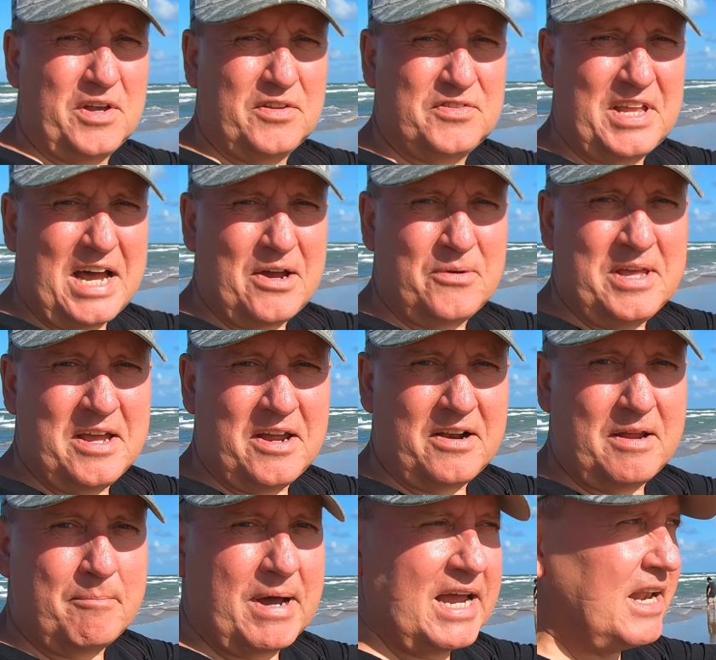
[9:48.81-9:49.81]
is down here,
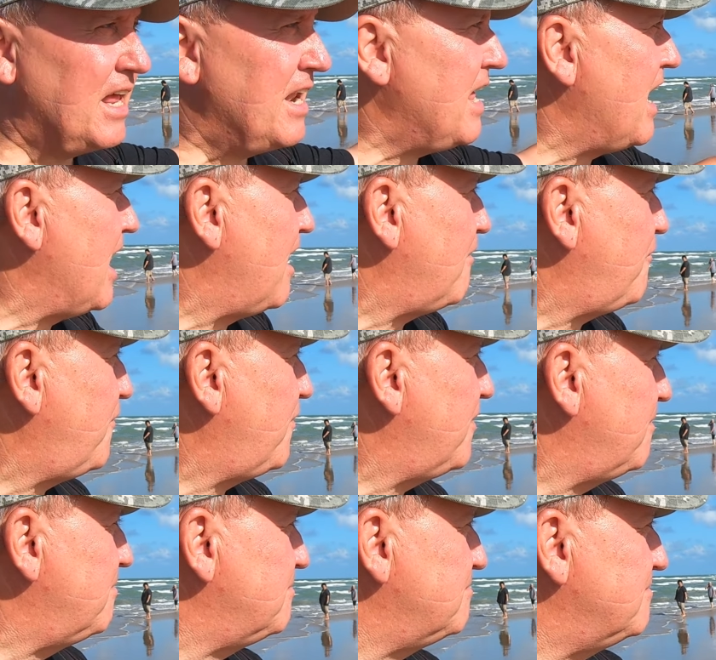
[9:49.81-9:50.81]
a mile and a half.
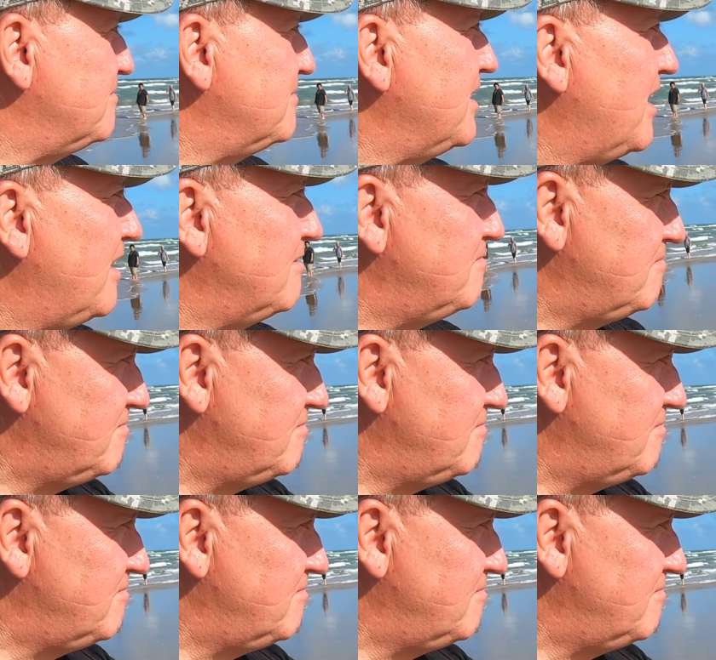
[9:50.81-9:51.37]
Yeah.